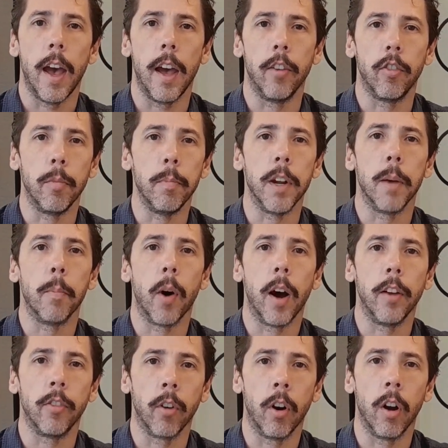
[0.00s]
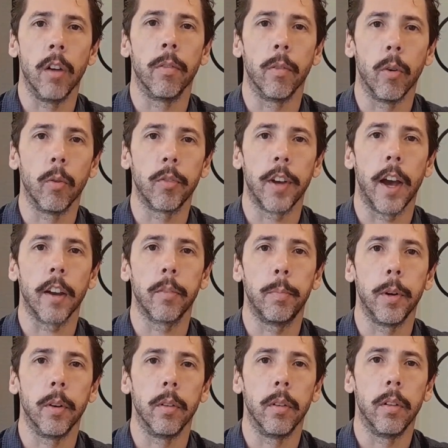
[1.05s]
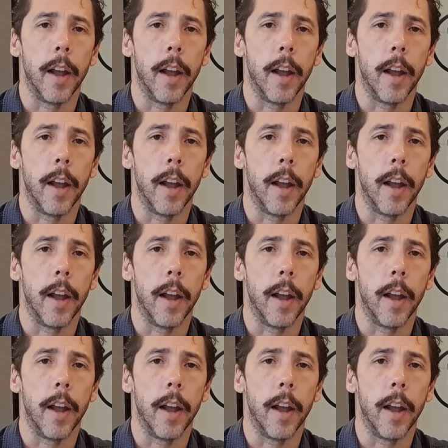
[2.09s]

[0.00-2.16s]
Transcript: and to minimize your overall tax bill.